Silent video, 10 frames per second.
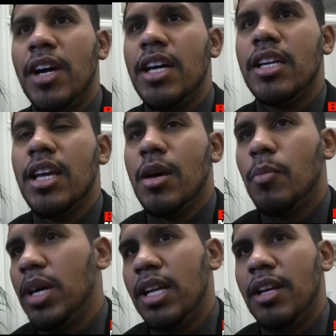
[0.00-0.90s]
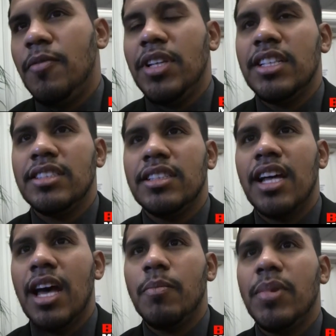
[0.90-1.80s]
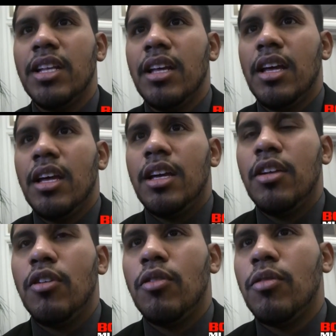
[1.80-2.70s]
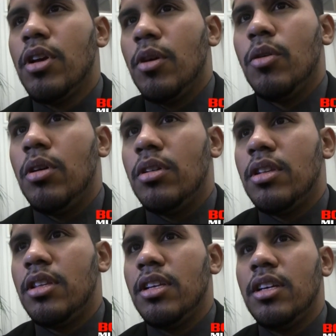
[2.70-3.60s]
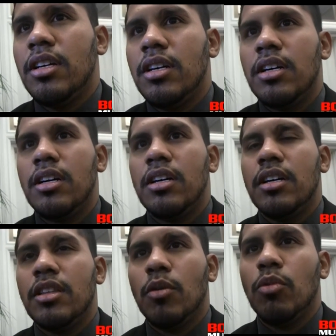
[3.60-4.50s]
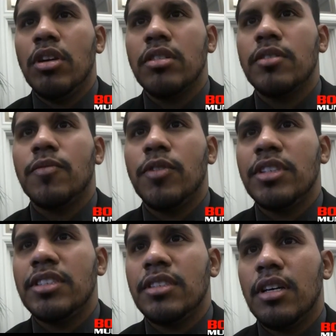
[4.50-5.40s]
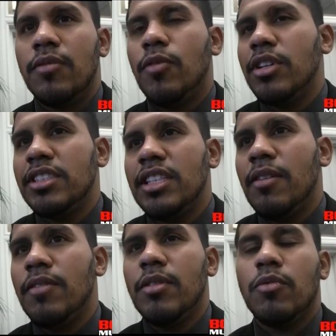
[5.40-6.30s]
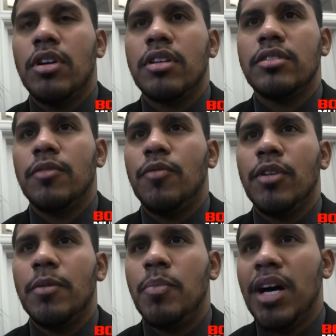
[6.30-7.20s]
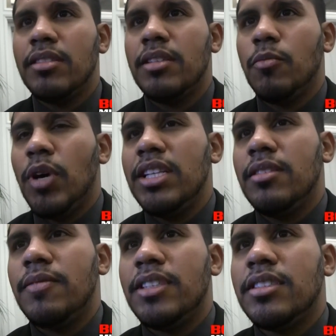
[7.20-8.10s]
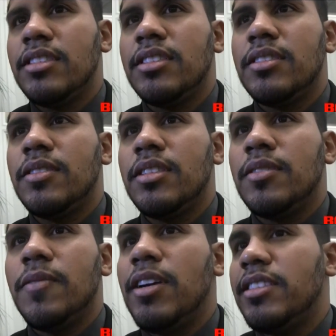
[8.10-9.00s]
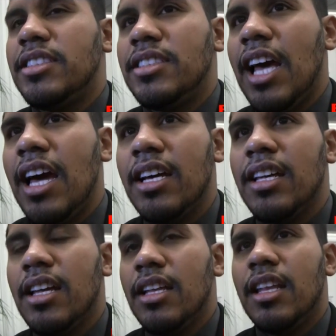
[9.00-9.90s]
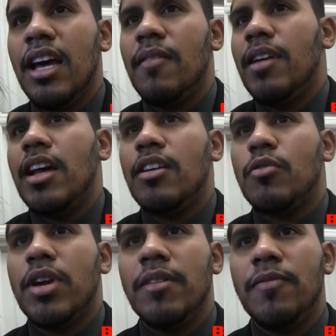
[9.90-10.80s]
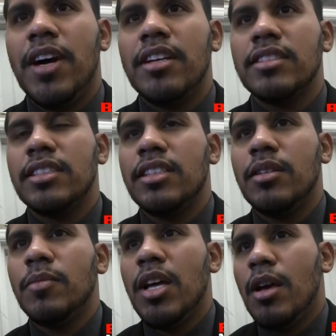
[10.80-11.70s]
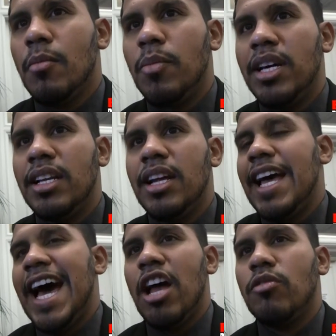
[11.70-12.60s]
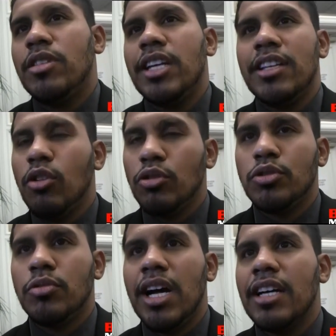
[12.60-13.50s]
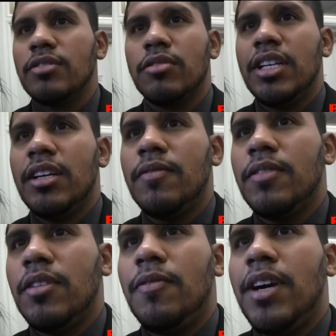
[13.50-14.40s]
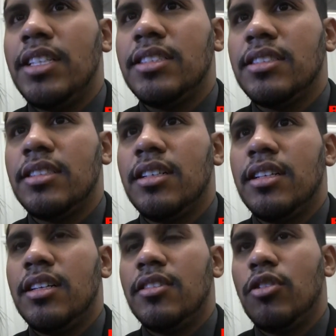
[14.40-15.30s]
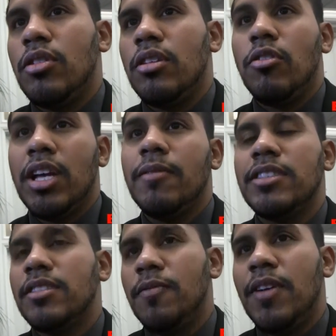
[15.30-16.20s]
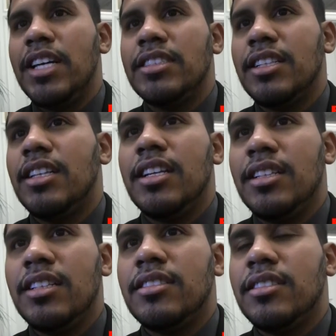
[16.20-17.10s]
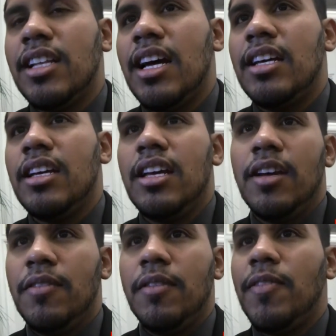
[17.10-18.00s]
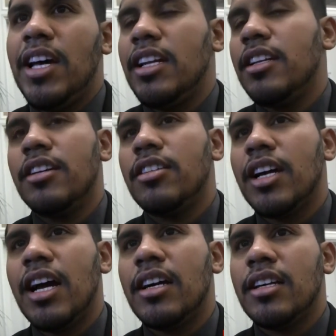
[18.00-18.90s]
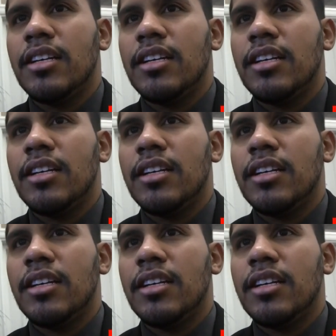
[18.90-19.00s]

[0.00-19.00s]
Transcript: fight. But if it doesn't happen, you know, the 147, 140 pound weight division is very stacked. They have a lot of great fighters in them, but I don't think those 2 guys will give the fights or give us the fights that they did tonight if they fight any other guy.